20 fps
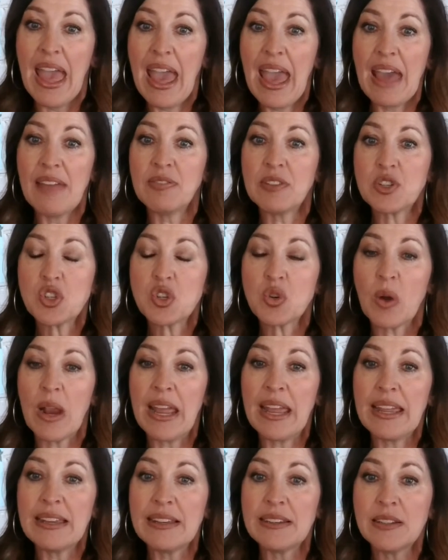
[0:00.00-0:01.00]
and the
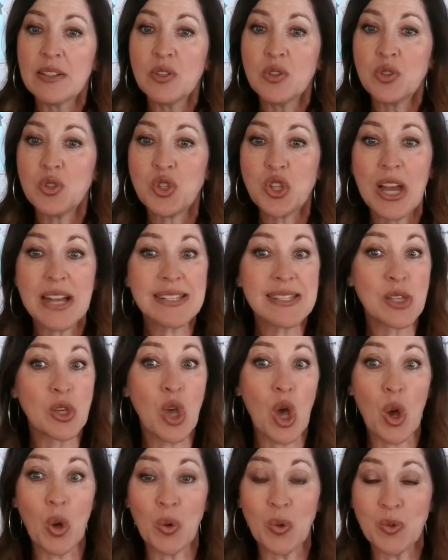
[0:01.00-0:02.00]
train just
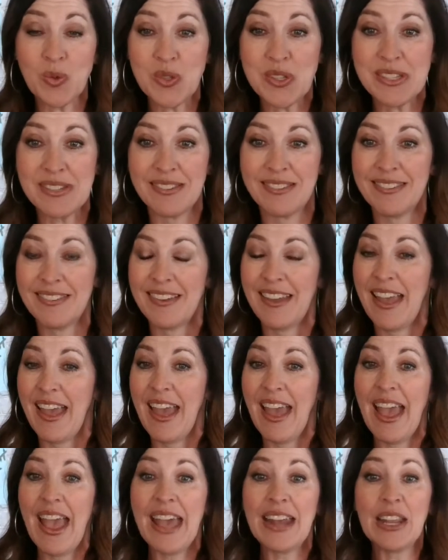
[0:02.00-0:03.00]
goes,
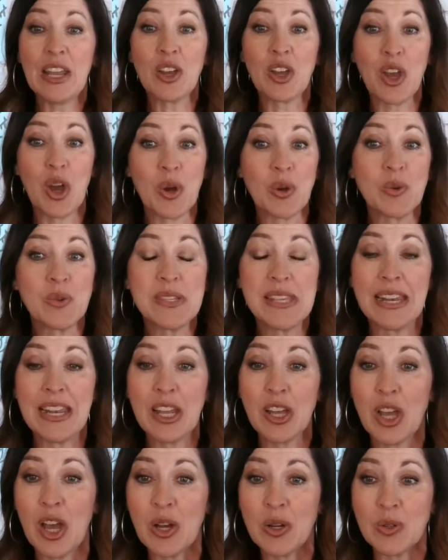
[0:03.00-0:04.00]
and it goes and
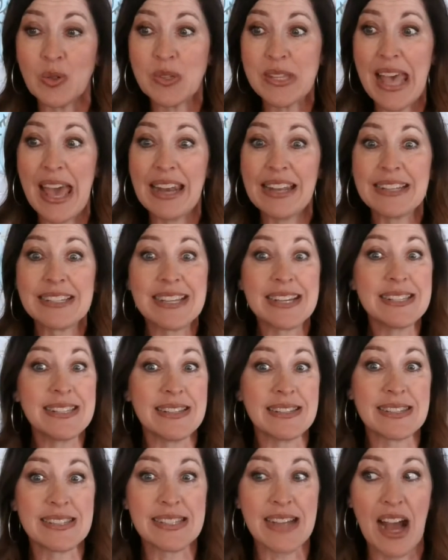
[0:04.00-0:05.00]
it goes and it
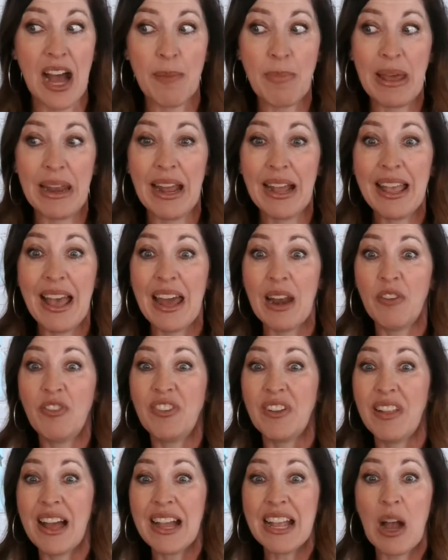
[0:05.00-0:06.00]
doesn't stop. And I kind of
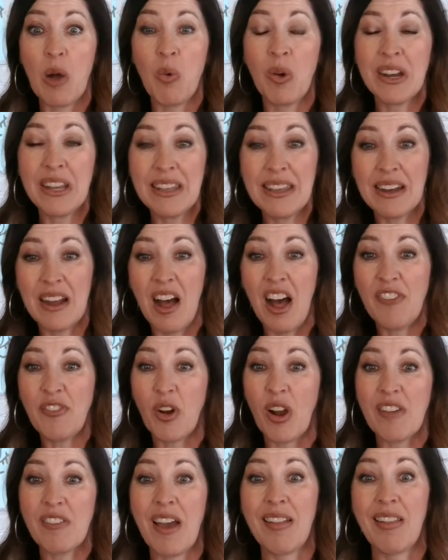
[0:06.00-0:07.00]
feel like I want to get off, or
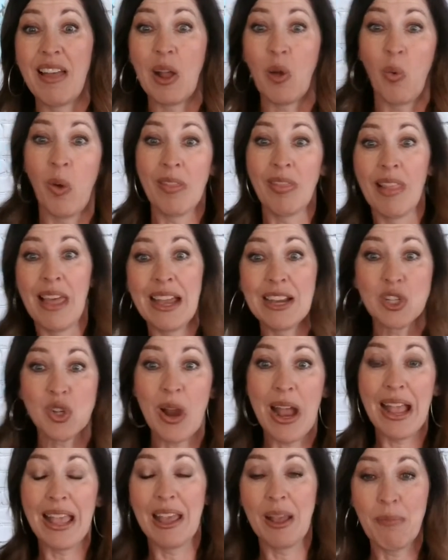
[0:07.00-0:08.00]
I've got like one leg
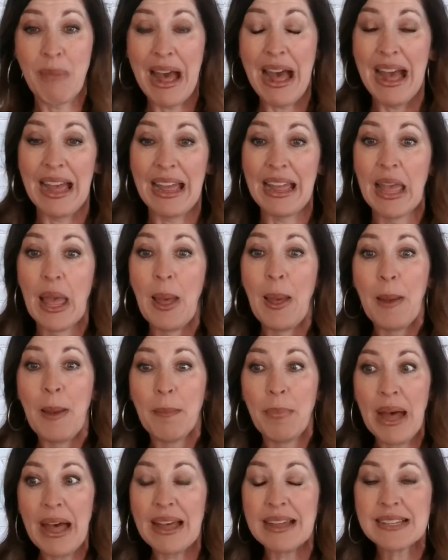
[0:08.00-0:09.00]
dragging by,
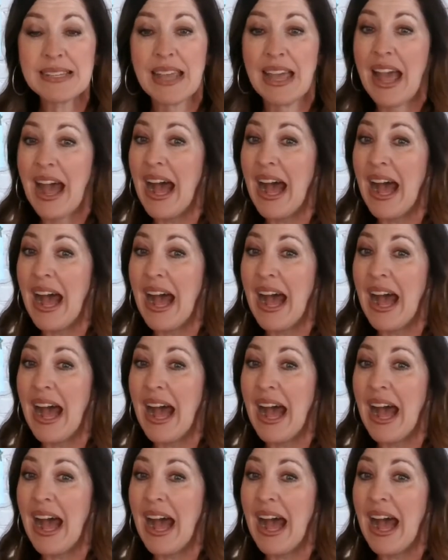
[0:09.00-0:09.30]
but